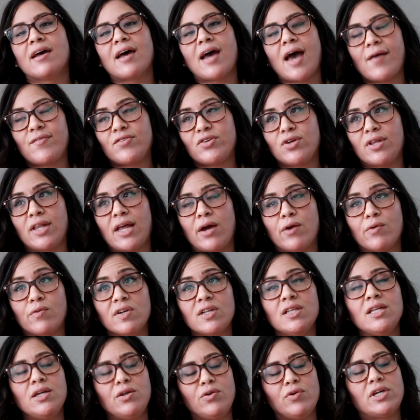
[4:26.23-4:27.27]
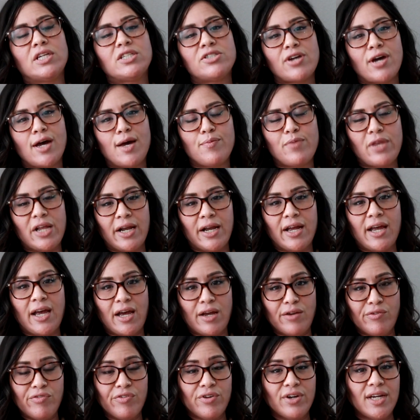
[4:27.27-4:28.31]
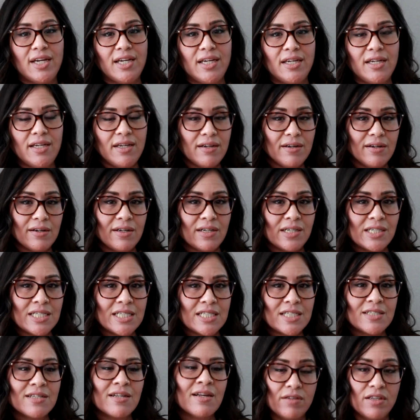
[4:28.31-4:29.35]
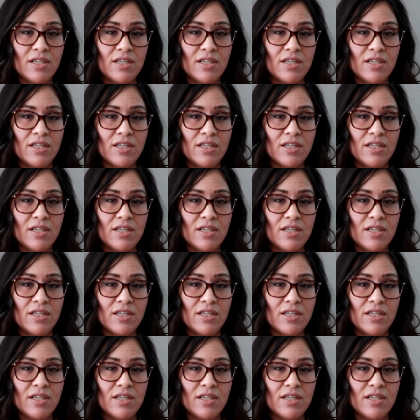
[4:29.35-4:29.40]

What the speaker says: after that really great job that I had for 8 years,